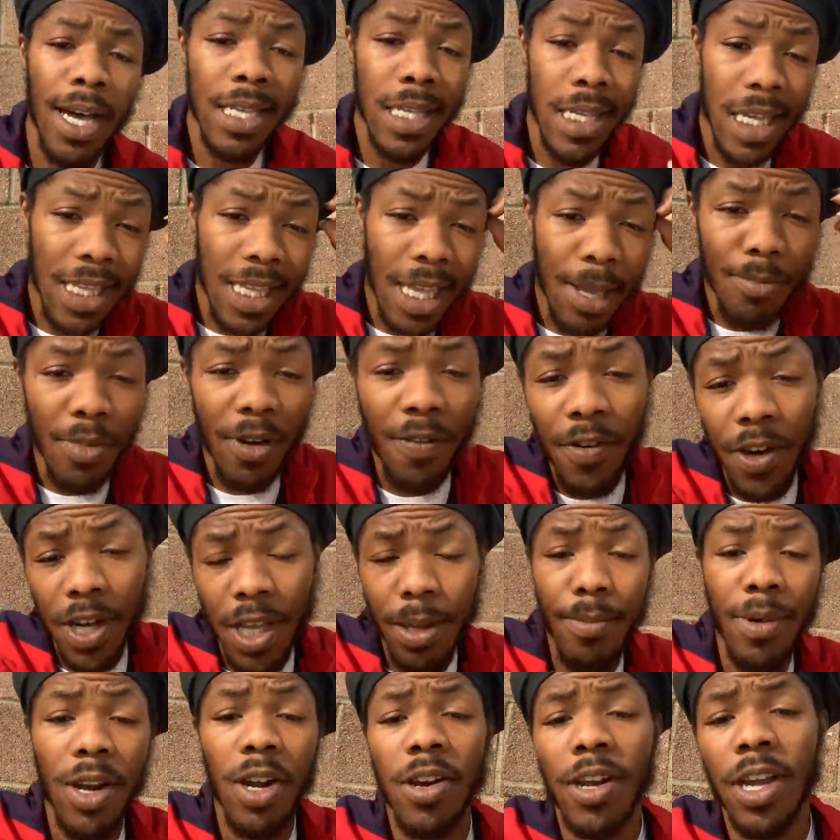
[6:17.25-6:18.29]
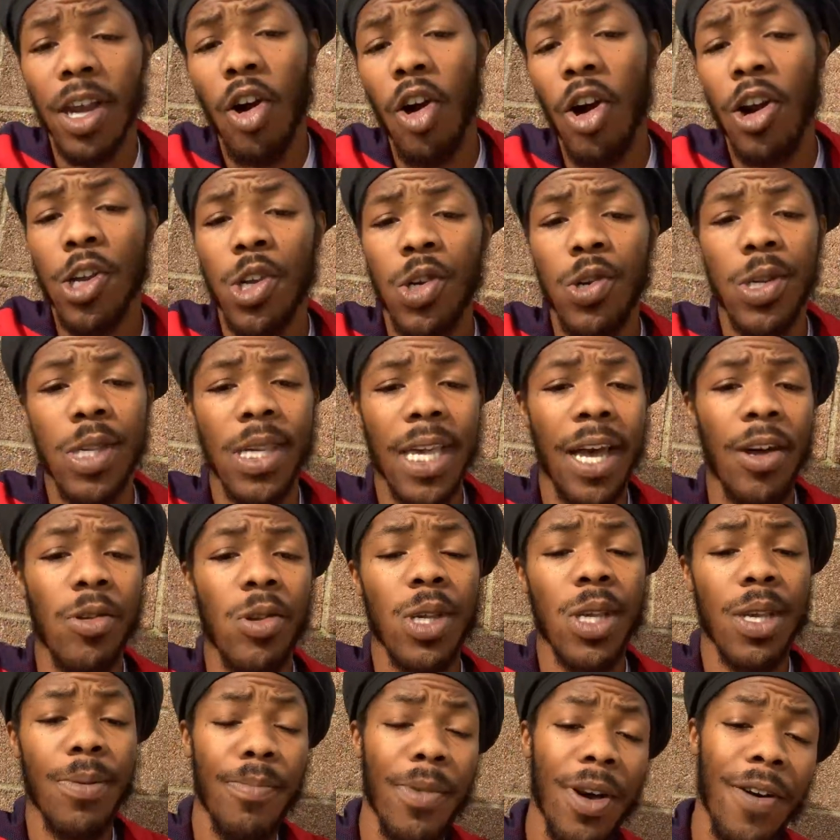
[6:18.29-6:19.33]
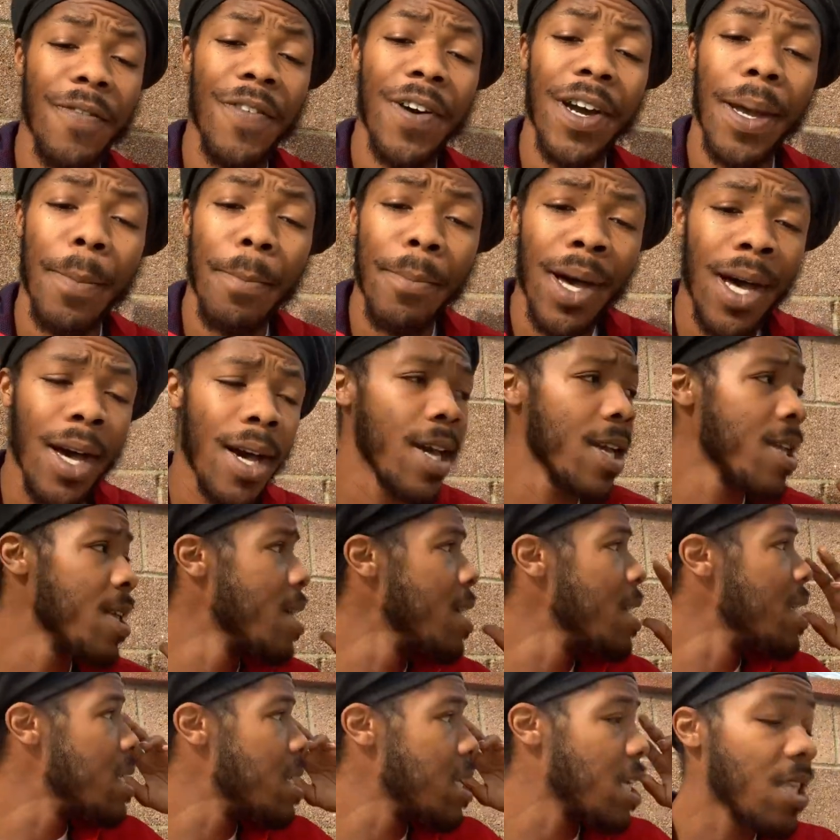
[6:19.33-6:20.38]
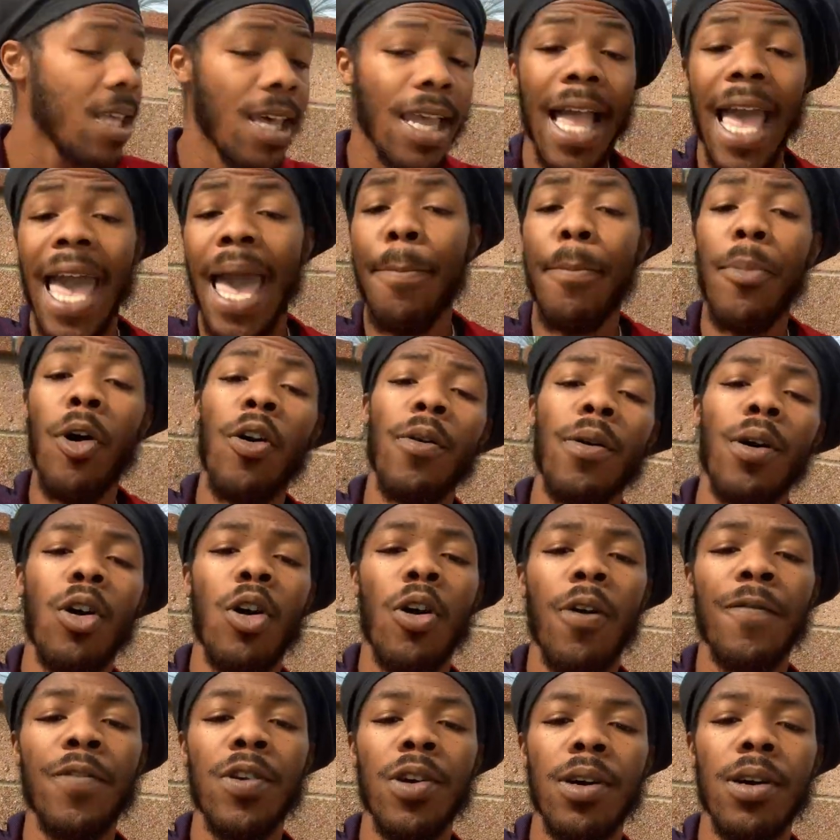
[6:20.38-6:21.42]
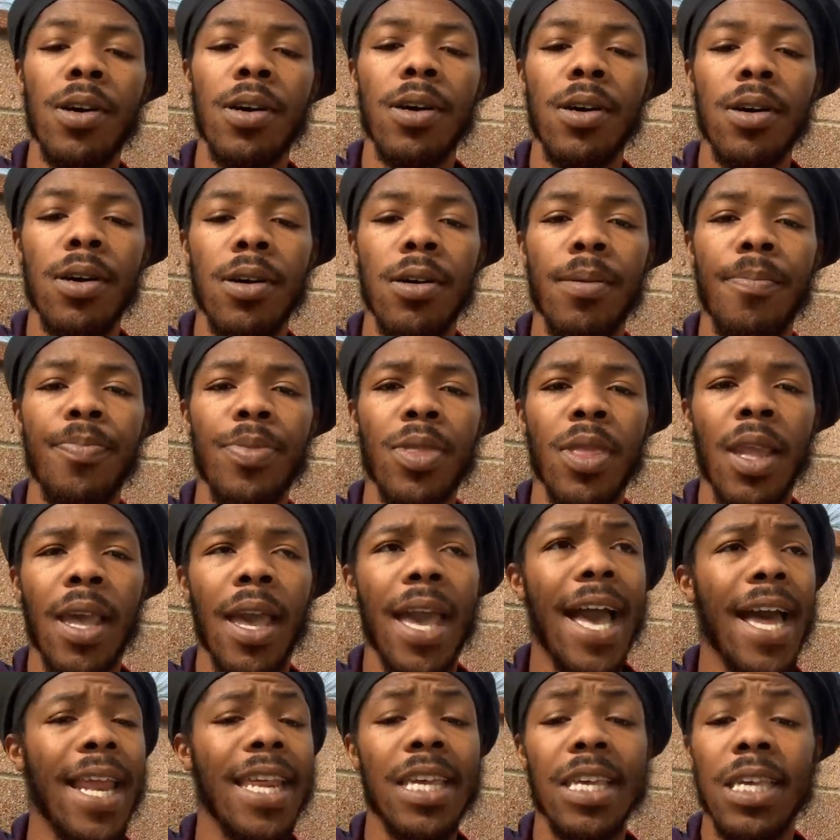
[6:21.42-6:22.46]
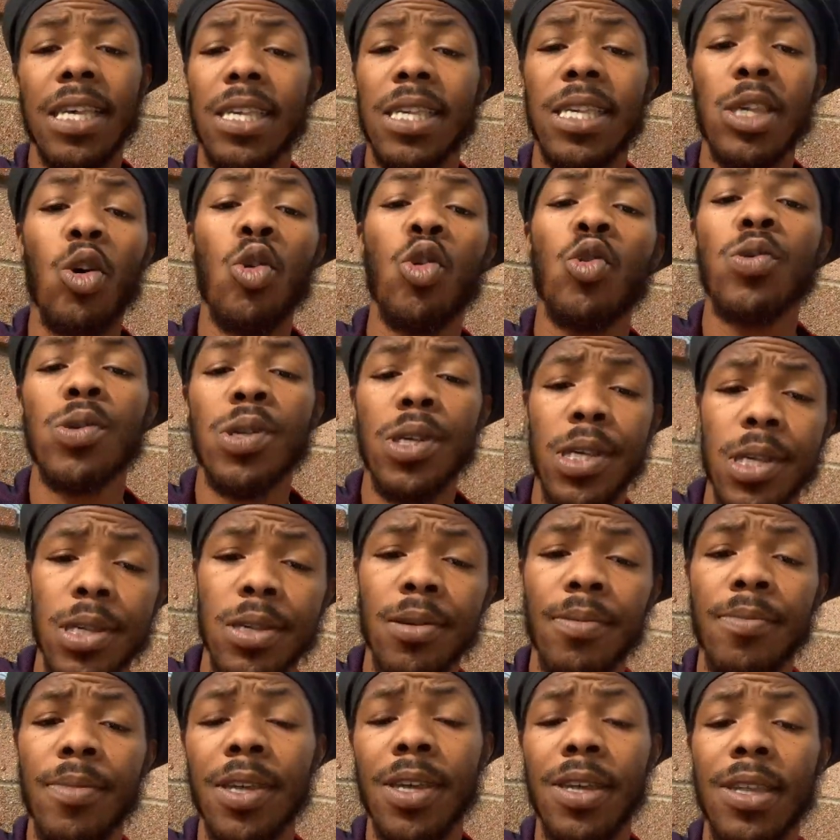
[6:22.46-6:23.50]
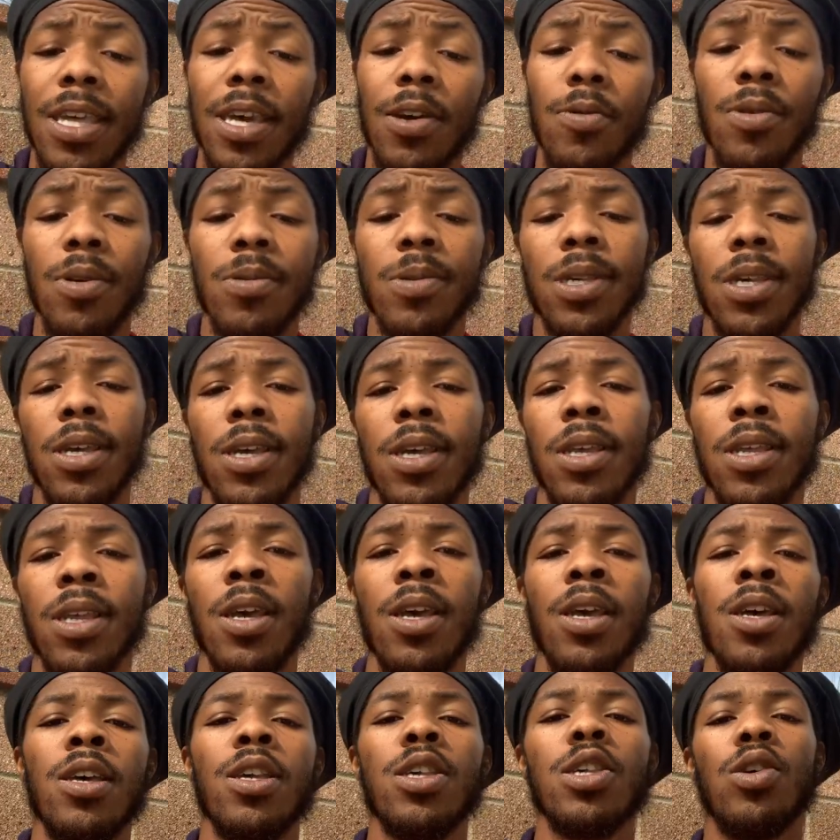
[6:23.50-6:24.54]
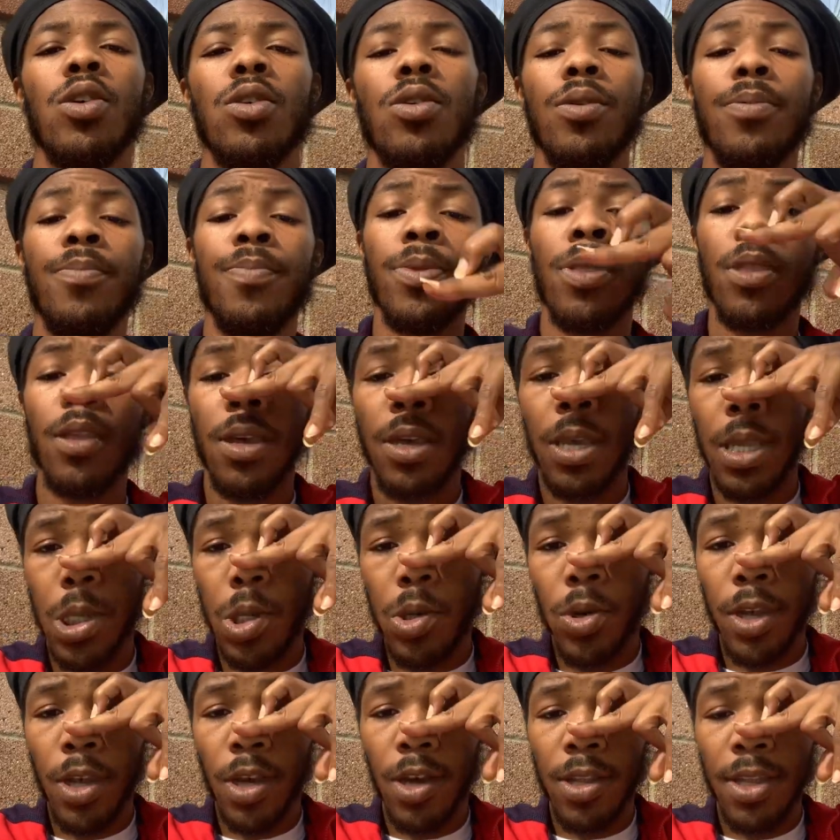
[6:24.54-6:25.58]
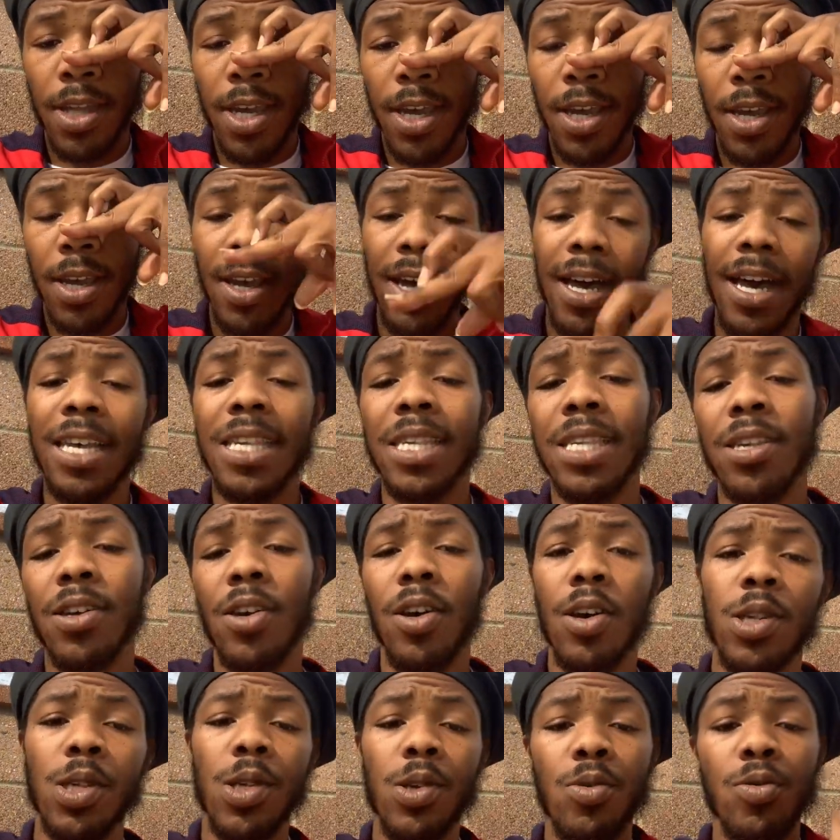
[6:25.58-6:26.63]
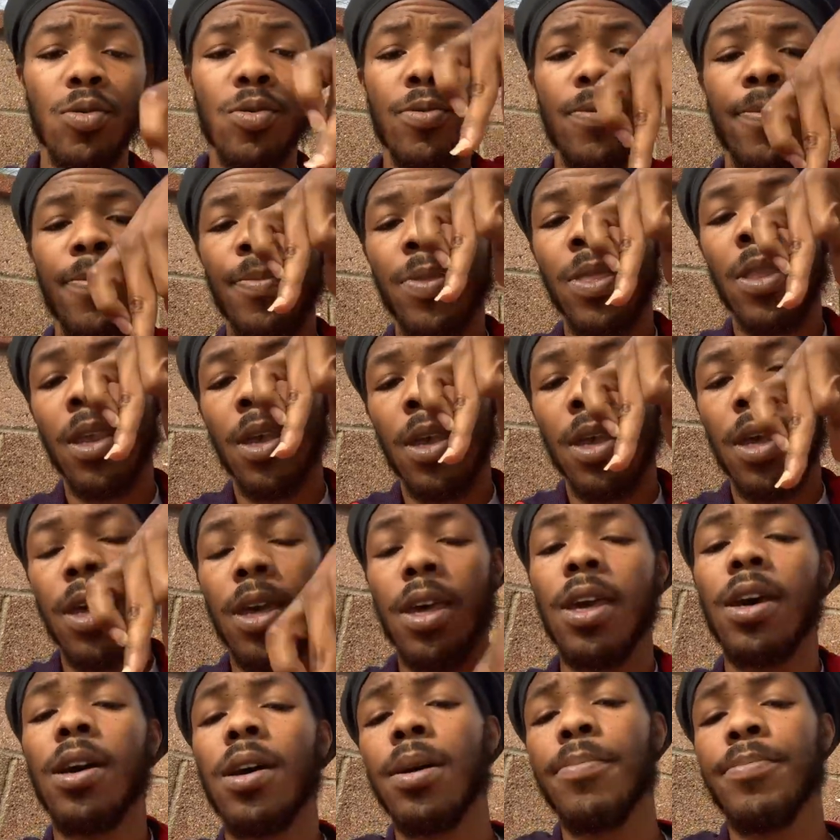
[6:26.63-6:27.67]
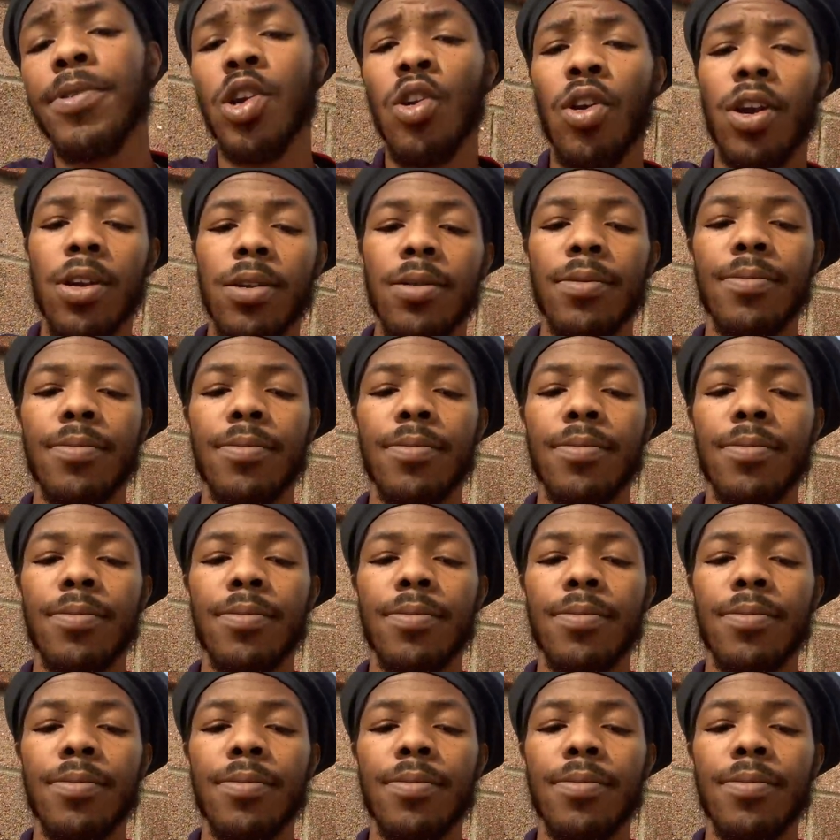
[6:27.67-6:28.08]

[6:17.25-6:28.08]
Take that motherfucking American cartridge out of your motherfucking mind. Take that app off your out of your soul system. You dig what I'm saying? So enjoy y'all day. I'll see y'all soon. Be great.